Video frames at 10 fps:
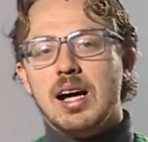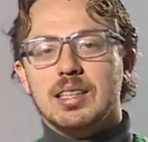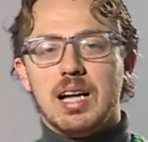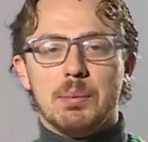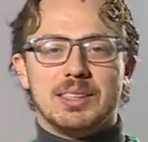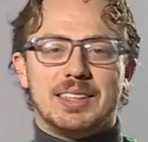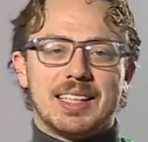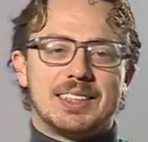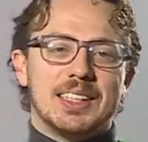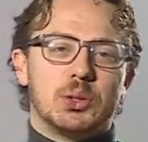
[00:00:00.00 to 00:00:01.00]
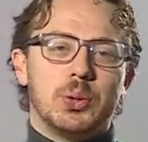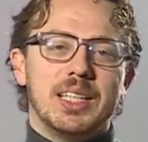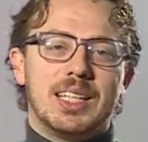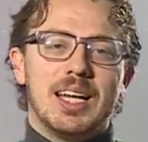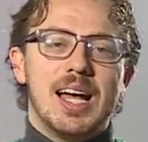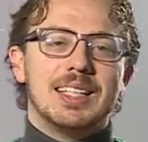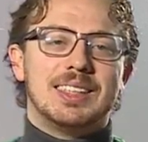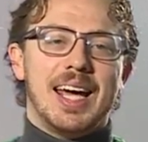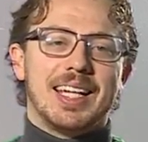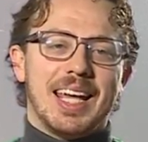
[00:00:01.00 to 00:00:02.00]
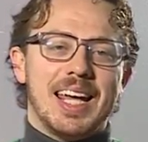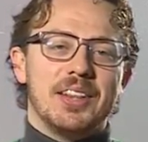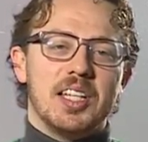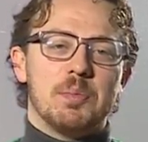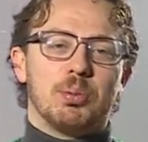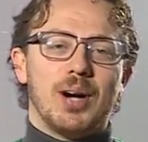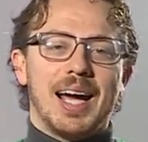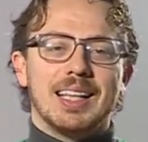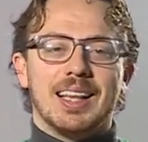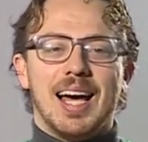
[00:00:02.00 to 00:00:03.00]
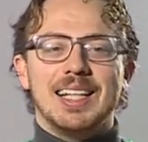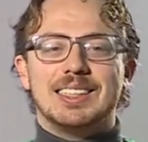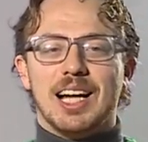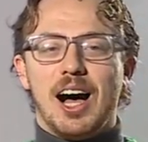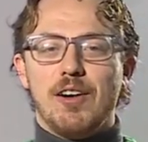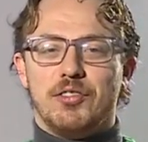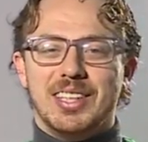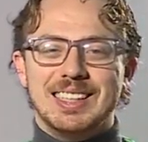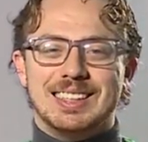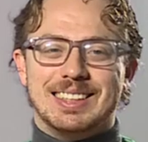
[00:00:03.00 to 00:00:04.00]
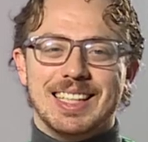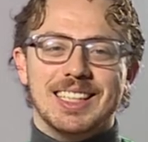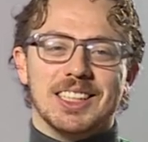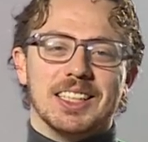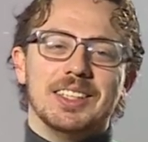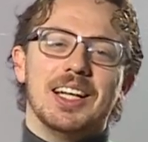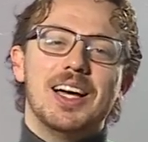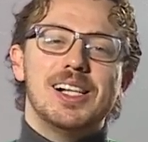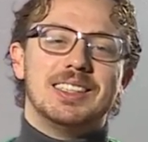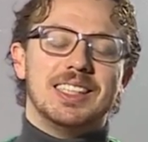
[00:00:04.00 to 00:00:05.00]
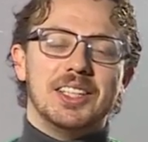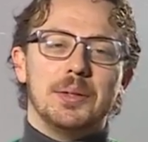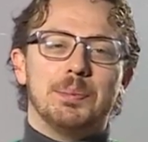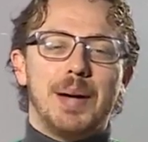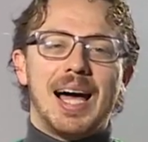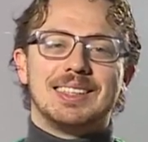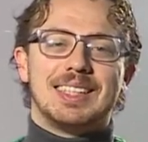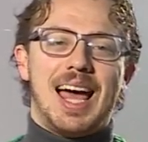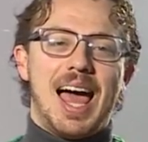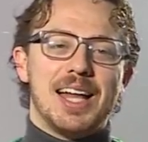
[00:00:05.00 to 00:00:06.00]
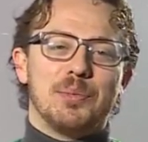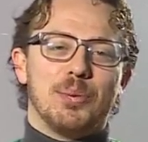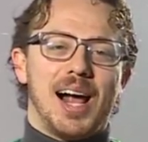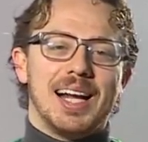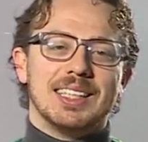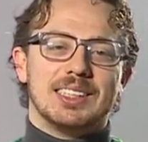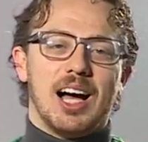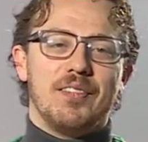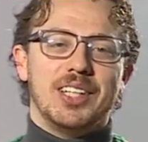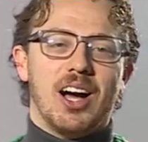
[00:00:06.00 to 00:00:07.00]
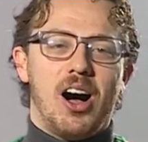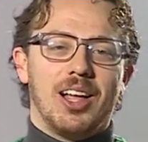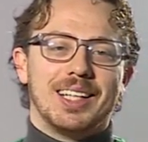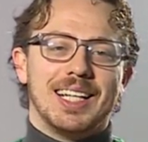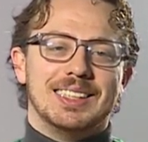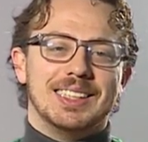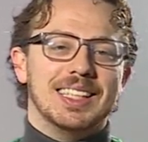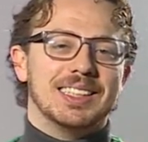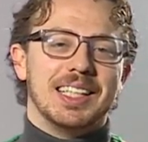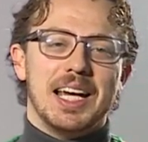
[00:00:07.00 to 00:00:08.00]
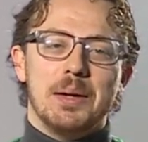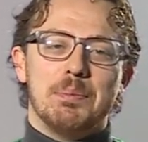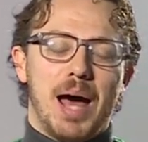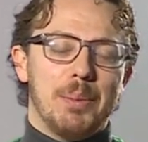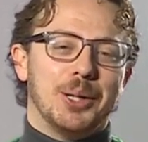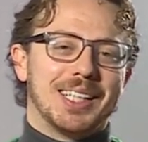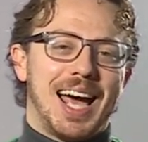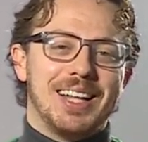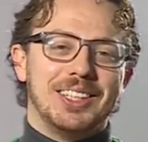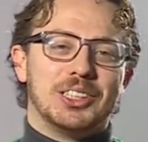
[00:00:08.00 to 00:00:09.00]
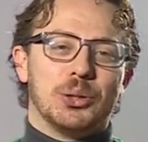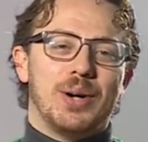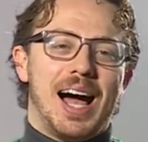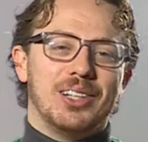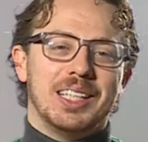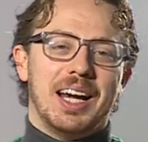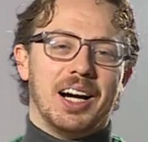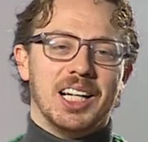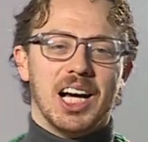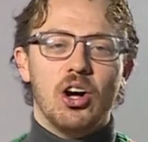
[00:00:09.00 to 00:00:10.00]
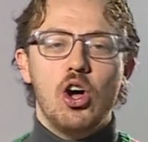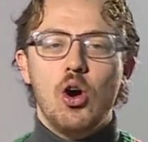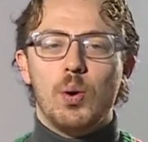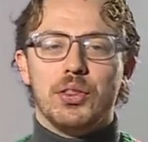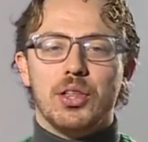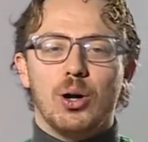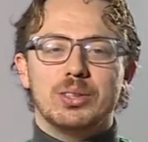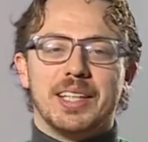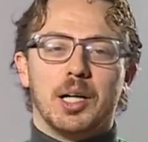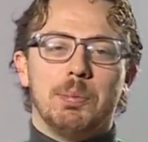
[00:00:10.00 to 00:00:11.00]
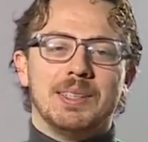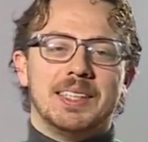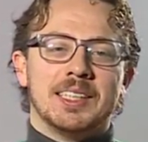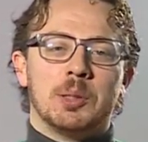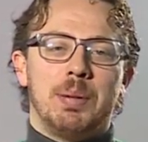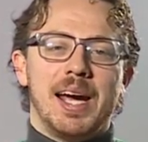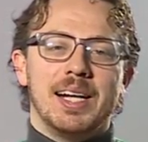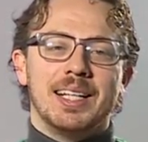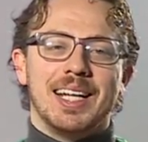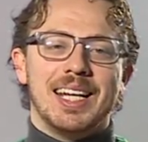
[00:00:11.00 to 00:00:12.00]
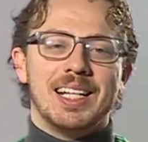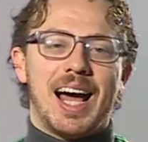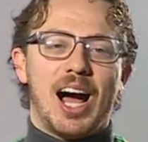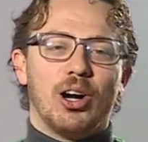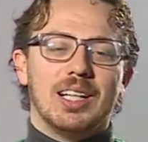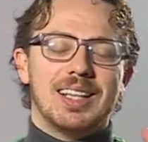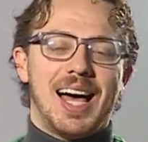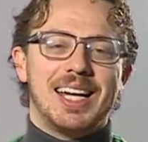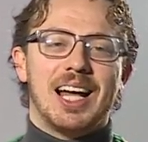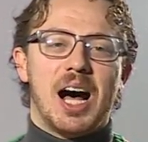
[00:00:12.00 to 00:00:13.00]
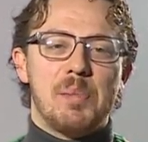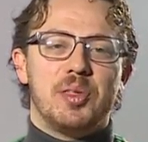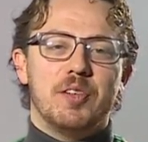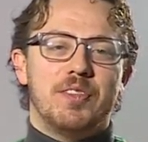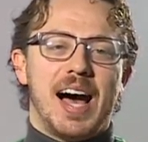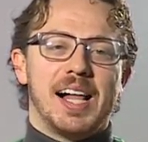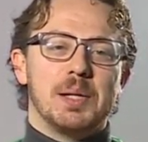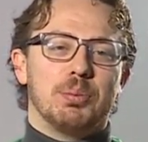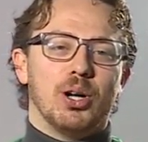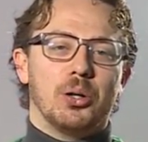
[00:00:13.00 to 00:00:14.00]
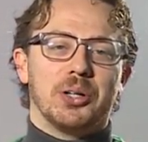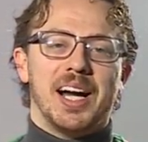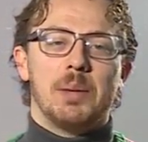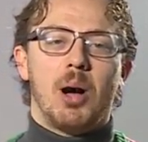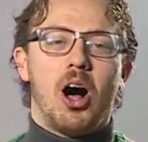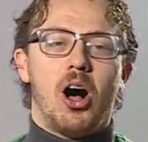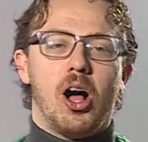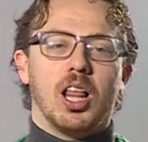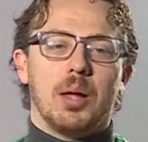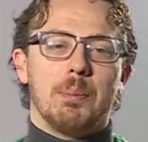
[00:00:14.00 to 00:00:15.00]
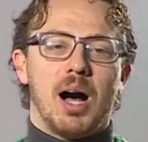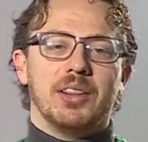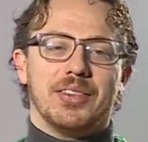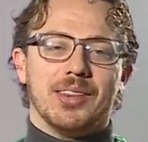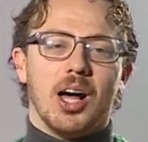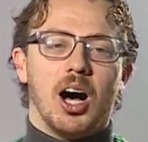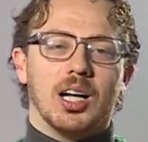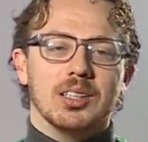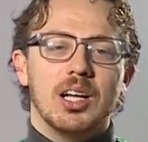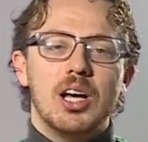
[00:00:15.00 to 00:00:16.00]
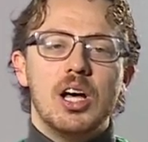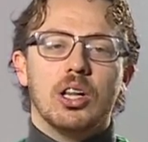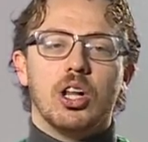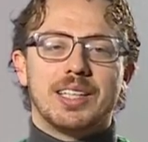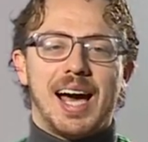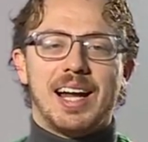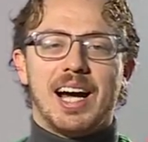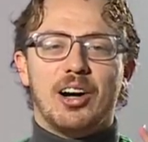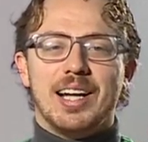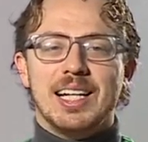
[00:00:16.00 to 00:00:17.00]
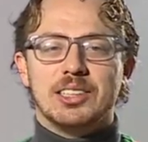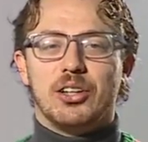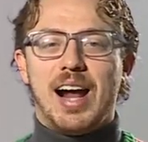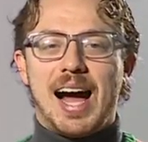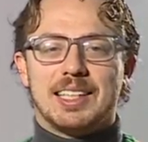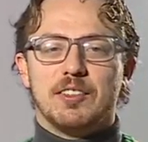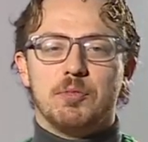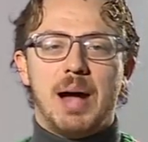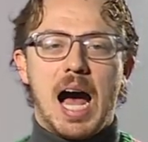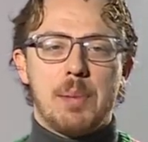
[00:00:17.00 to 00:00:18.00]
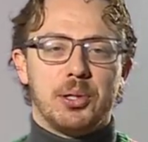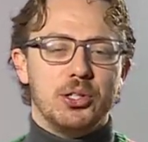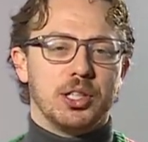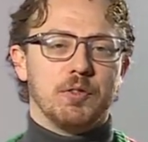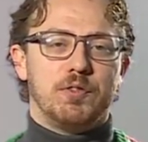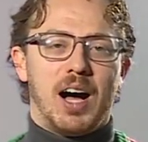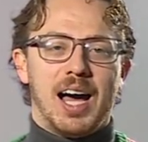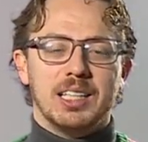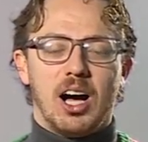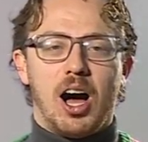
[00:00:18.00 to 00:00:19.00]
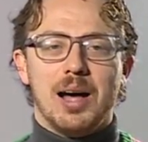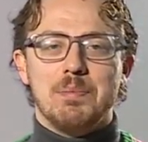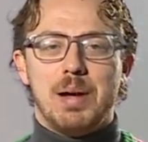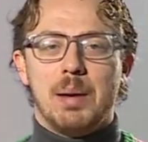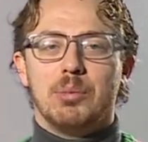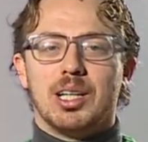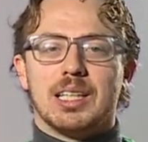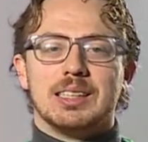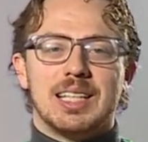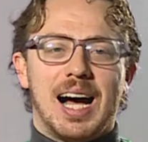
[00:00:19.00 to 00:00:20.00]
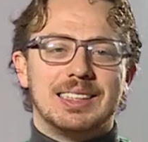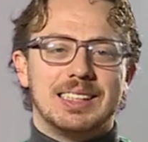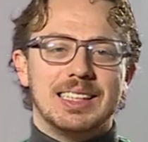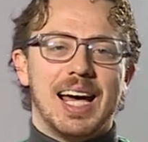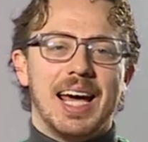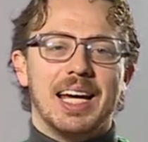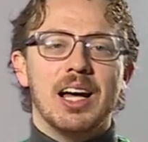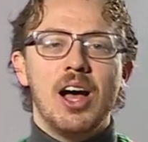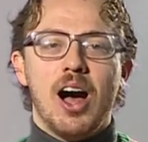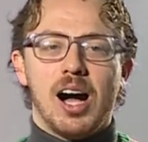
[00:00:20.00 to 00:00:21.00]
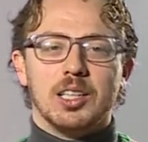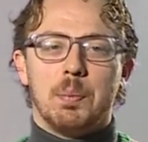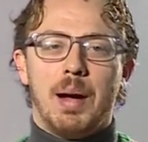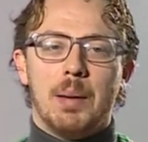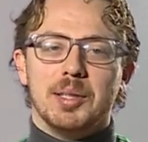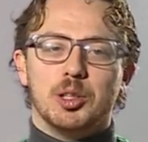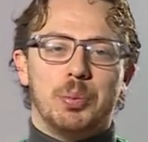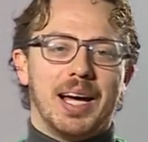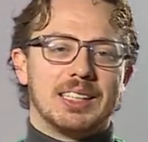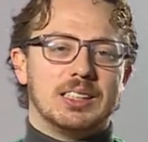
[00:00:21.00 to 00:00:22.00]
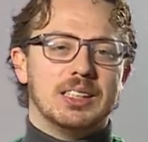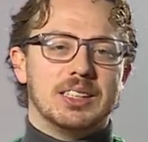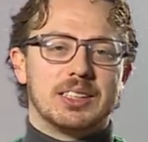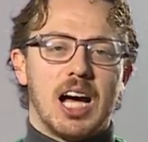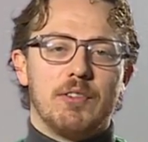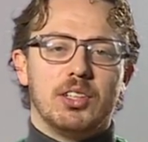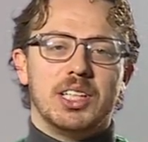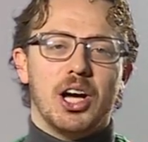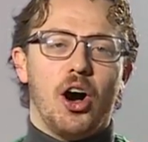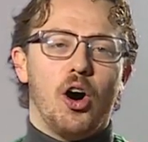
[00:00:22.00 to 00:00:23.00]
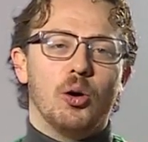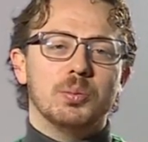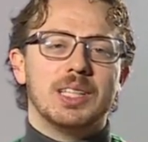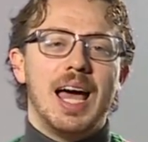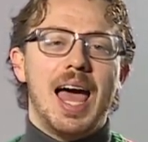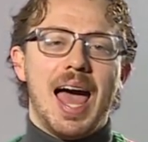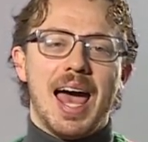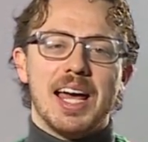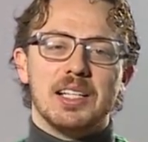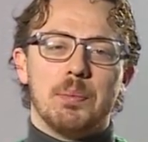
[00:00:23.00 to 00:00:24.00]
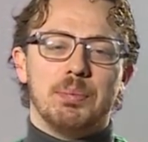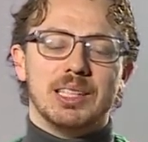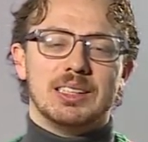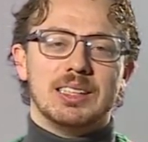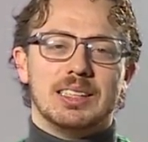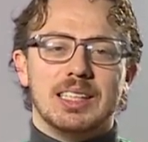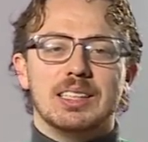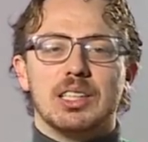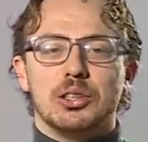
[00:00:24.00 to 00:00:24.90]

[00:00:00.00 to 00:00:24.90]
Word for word: Number six this week, take in the bright lights of the season. See the best and brightest of the holiday season in Pembroke and the surrounding area with those that are participating in our Light Up the Valley program all month long. Look at our interactive map that you can find on pembroke.ca under Pembi's Picks to discover the homes and businesses